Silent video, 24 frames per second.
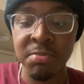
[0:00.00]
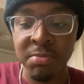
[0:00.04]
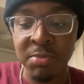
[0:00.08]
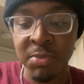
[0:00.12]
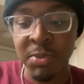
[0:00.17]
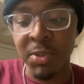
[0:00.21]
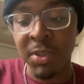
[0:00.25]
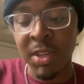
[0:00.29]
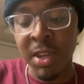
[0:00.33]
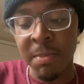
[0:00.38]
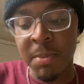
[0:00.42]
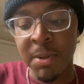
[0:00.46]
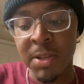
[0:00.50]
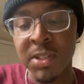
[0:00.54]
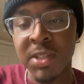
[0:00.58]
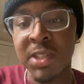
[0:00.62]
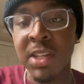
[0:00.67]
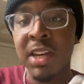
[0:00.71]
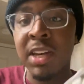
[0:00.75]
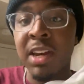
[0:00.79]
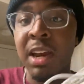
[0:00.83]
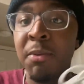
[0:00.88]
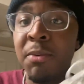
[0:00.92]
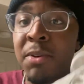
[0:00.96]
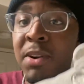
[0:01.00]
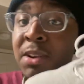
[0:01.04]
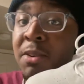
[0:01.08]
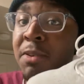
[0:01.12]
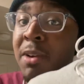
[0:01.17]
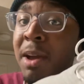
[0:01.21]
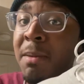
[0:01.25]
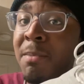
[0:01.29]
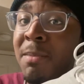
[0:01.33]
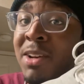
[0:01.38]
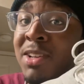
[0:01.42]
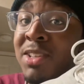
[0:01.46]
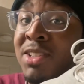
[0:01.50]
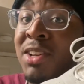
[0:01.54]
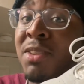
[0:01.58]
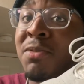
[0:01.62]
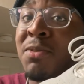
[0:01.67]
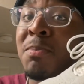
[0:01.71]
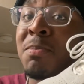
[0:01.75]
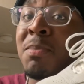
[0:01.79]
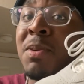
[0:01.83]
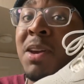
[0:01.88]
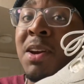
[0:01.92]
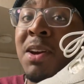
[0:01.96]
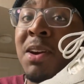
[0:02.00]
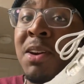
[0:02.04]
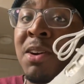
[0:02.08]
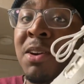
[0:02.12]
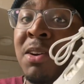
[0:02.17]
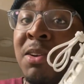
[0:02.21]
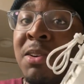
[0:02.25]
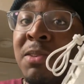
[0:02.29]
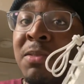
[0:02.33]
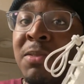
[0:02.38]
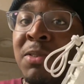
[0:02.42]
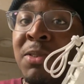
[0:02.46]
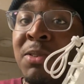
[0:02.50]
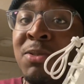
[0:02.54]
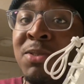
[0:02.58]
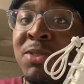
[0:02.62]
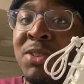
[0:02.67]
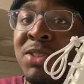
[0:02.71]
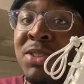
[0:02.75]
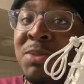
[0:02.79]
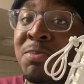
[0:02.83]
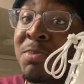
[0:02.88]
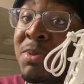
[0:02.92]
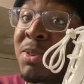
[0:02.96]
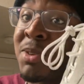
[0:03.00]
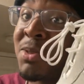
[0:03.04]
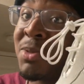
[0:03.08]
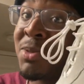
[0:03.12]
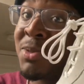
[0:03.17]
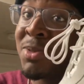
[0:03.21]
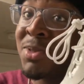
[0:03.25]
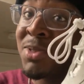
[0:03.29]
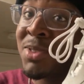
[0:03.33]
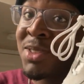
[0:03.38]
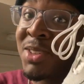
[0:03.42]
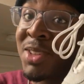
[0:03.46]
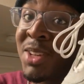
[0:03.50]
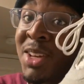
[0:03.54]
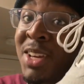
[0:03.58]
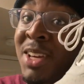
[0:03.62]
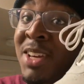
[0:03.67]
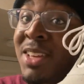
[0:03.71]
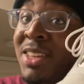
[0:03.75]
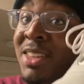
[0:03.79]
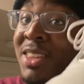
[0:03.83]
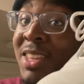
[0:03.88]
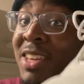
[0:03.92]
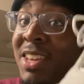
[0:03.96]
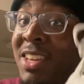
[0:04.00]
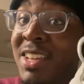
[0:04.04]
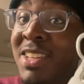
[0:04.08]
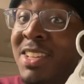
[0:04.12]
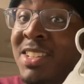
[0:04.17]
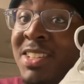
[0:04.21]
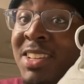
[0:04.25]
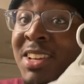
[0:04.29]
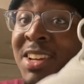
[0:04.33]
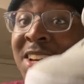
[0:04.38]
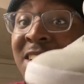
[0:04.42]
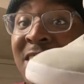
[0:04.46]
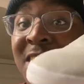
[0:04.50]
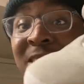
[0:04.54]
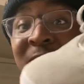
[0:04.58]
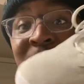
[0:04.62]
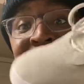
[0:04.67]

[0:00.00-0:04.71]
with that being said, I went and grabbed myself a pair of Lucas Pugs. These are